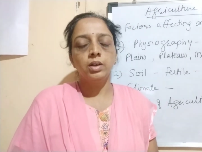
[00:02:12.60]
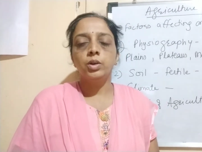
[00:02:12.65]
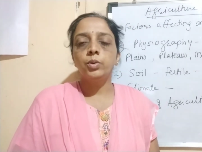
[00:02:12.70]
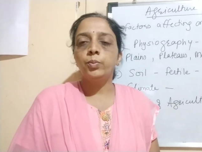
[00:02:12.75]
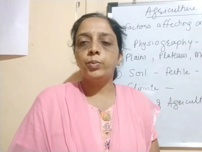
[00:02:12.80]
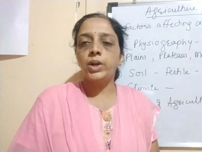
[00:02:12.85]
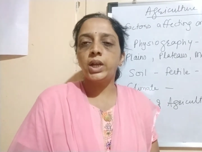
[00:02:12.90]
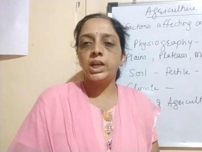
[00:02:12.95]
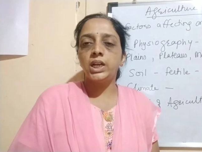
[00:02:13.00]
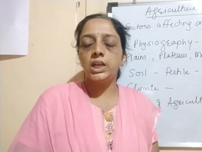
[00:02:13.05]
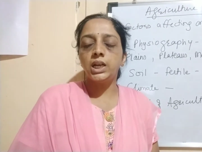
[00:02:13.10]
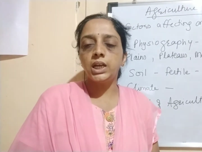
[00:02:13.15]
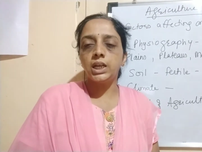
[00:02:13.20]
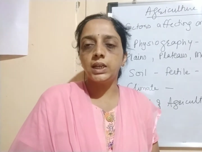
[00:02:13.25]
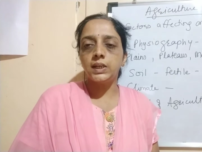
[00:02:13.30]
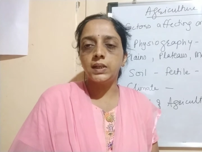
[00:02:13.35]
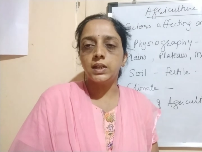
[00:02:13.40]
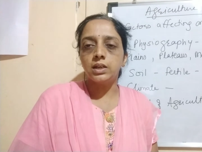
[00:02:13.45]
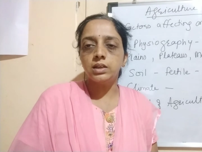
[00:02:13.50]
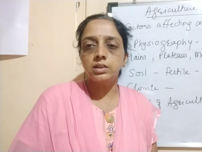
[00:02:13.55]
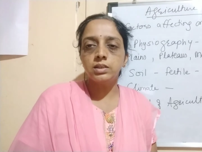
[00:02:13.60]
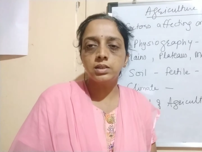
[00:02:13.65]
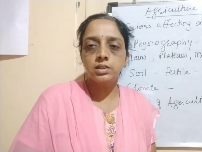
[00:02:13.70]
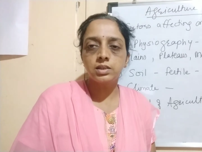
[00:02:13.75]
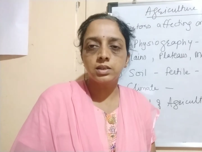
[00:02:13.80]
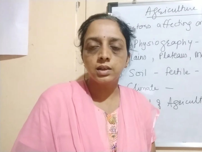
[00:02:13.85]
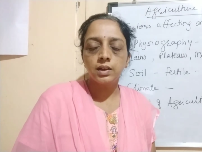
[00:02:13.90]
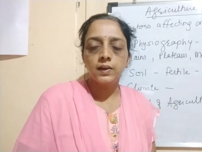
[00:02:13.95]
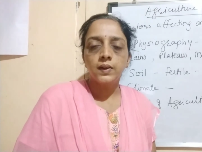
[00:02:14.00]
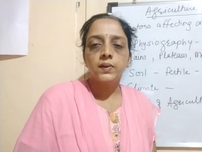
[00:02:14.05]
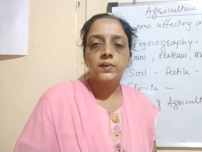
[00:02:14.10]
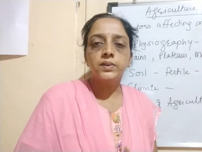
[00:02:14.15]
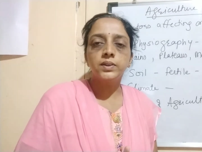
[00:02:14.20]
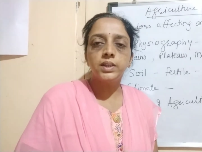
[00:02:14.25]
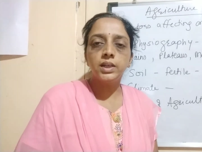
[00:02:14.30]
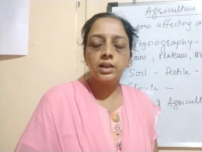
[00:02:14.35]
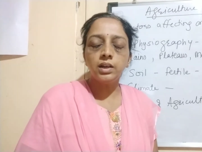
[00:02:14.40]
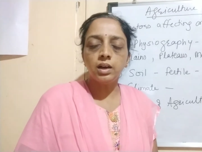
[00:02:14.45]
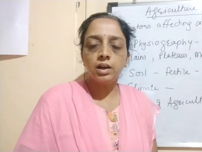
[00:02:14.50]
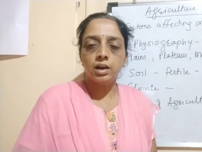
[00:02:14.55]
Plain areas,
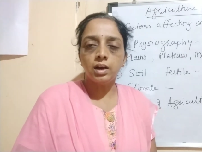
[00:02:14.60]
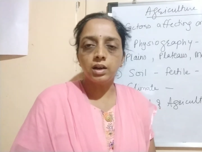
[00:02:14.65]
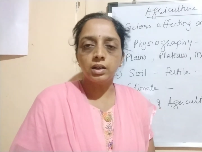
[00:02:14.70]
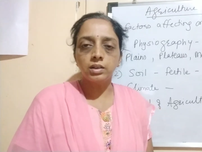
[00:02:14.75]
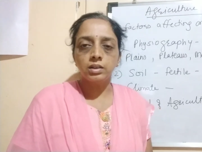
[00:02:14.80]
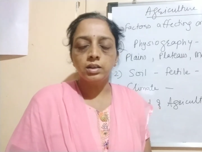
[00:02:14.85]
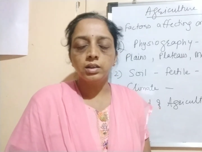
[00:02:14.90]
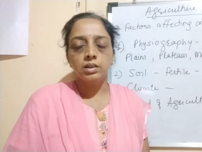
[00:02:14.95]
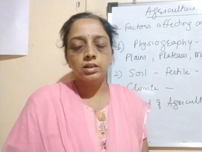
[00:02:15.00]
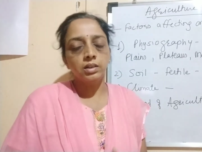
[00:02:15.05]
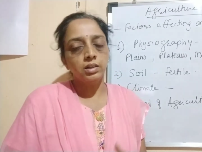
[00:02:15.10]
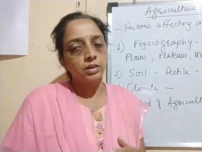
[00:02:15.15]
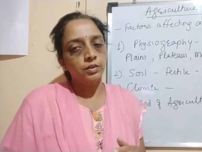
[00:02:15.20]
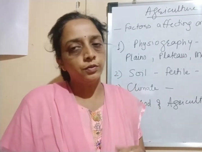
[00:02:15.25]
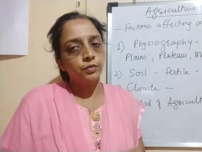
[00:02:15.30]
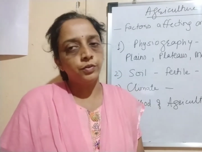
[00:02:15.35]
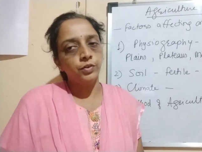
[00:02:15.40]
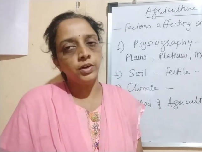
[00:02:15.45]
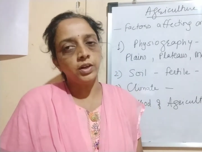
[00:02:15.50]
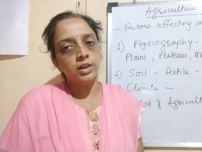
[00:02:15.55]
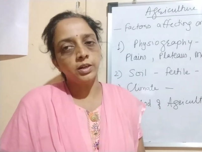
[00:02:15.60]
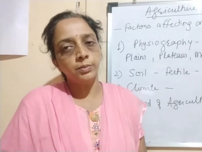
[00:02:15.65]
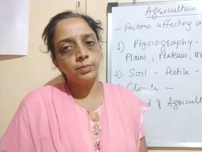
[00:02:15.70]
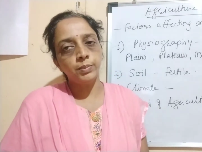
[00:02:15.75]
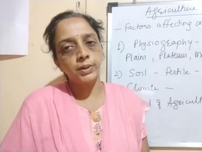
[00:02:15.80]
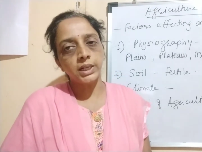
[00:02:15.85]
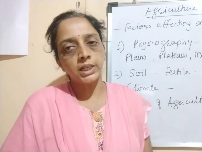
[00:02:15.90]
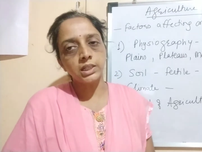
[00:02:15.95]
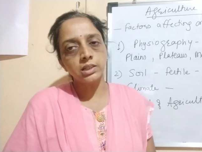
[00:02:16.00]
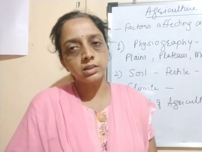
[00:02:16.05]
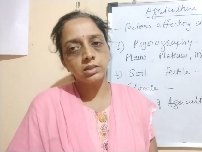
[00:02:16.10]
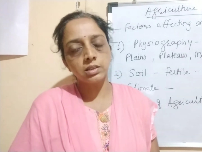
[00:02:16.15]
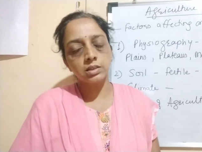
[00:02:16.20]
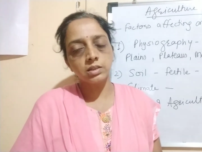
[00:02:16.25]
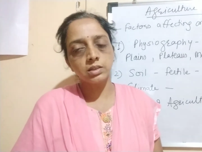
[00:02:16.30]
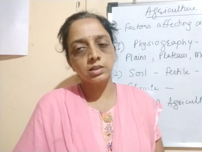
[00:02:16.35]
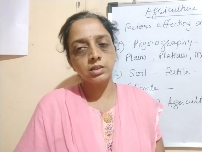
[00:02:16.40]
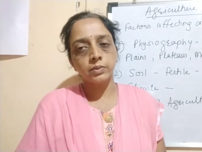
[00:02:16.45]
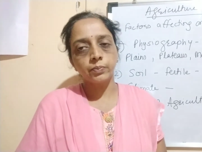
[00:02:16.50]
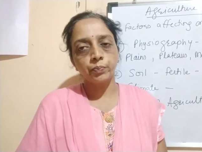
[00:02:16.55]
they are the flood
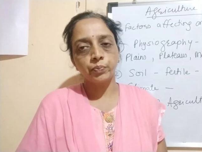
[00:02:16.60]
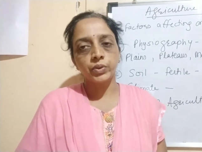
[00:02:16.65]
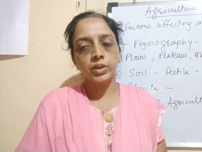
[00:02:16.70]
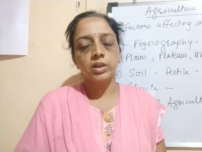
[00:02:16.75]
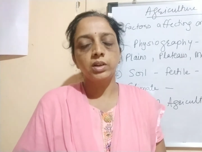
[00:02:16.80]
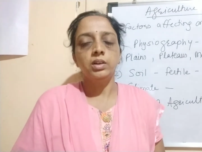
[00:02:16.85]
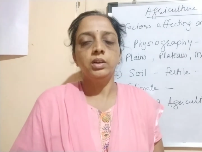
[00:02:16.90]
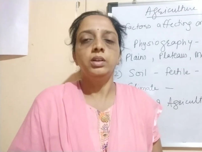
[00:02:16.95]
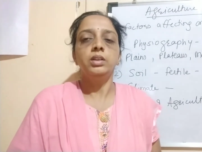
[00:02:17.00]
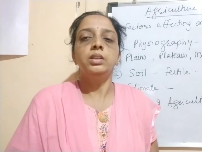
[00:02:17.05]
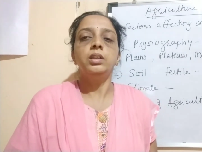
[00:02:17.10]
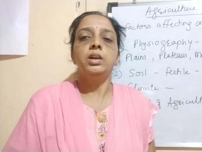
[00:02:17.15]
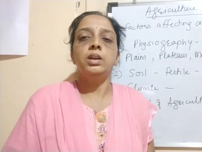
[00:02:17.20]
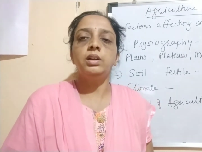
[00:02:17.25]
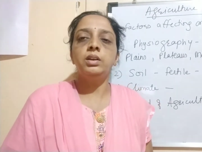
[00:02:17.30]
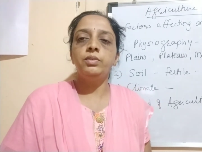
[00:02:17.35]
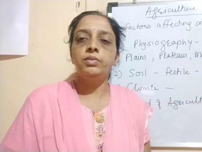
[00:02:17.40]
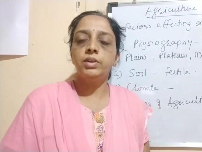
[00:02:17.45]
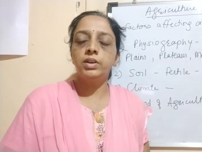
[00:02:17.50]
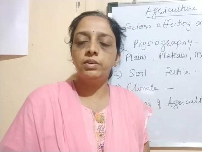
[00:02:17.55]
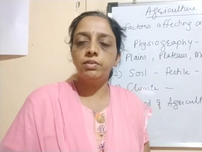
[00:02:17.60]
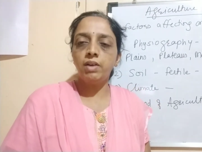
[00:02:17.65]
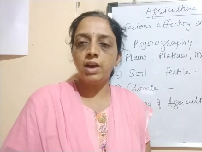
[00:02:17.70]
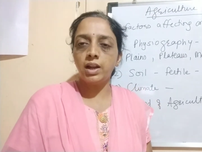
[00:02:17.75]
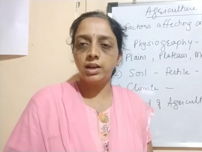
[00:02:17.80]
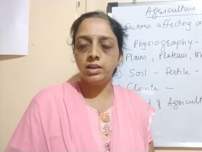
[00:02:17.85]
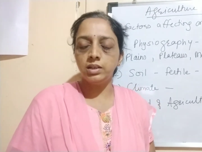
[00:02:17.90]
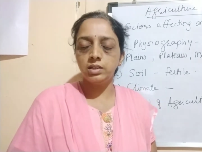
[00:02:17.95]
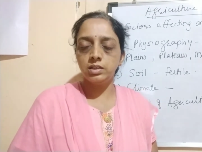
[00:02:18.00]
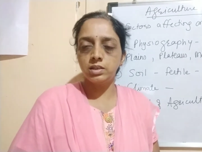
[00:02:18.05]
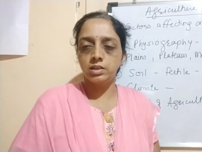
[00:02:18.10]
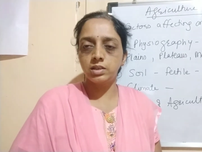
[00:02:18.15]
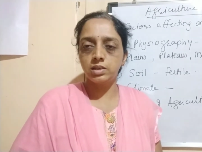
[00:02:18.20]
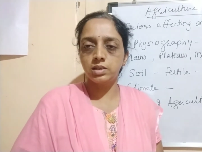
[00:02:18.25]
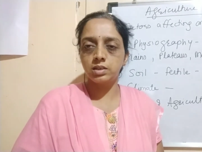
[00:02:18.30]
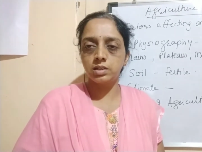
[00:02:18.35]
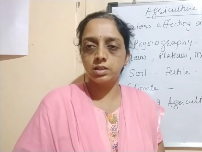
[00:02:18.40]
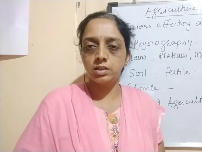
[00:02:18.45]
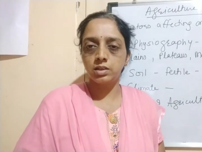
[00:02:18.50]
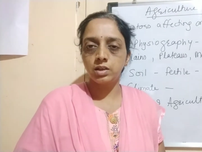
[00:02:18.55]
plains, the river
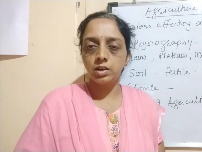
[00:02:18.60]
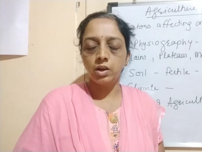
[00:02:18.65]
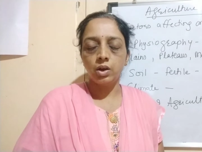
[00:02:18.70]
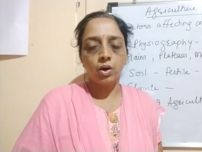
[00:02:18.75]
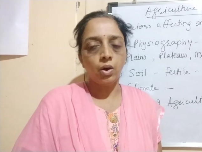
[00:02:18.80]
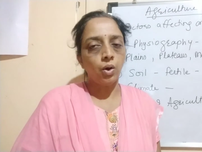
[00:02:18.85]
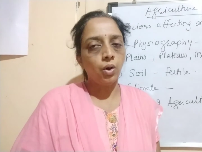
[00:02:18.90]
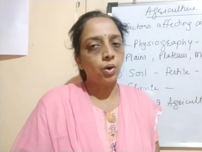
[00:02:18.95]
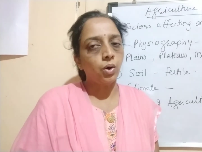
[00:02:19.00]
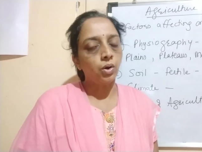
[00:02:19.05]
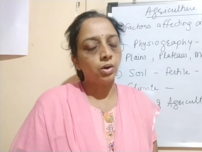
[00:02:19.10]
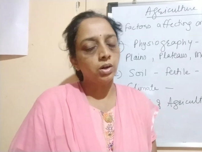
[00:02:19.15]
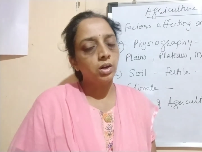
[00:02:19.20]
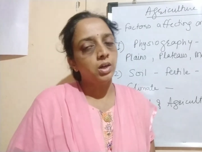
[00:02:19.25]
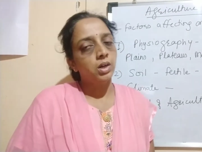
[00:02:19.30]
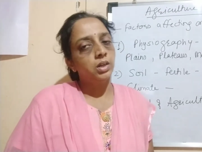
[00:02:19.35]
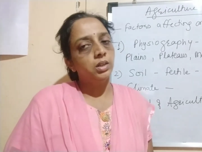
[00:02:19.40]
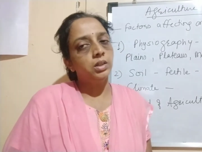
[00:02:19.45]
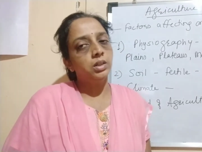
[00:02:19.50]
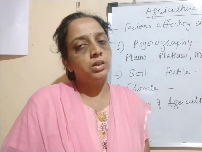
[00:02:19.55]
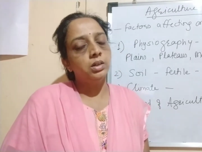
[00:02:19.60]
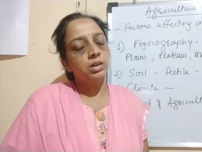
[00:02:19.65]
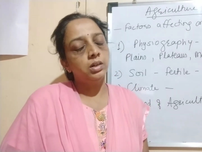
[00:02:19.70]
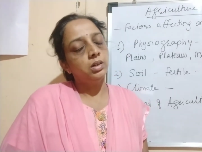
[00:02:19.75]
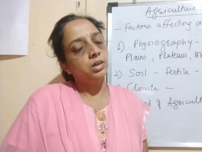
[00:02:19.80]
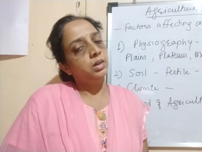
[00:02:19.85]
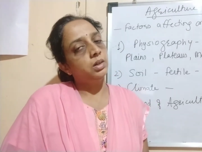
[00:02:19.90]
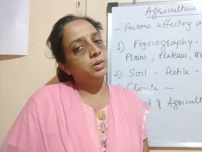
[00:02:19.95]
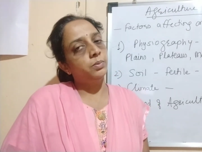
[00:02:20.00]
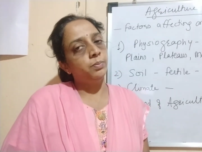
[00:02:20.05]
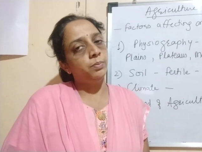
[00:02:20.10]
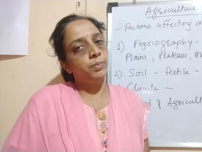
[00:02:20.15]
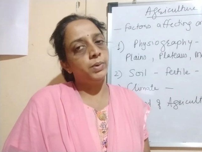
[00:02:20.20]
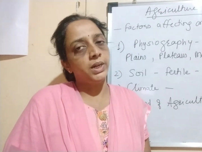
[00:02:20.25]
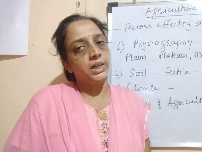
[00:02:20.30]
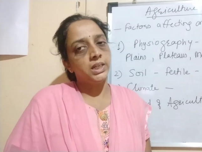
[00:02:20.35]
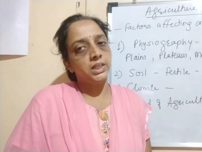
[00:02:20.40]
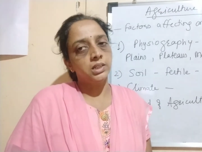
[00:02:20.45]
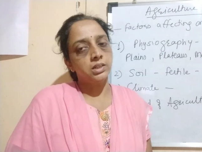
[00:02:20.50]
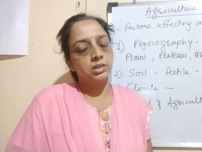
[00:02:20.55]
valleys or the
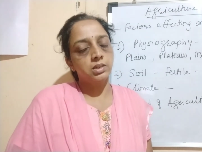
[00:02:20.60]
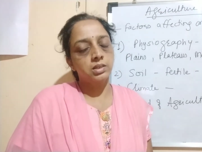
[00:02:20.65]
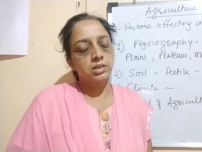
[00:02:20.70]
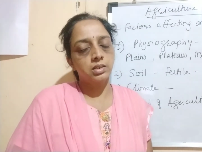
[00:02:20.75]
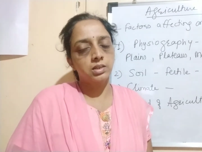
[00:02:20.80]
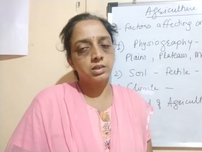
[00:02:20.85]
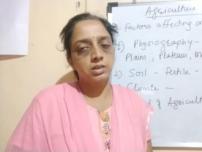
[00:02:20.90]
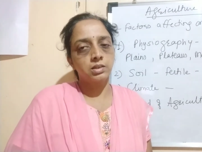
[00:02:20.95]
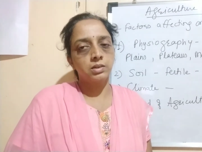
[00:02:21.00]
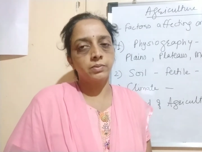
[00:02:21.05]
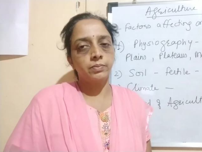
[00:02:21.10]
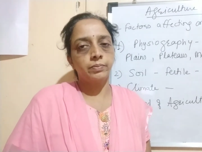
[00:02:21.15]
plains.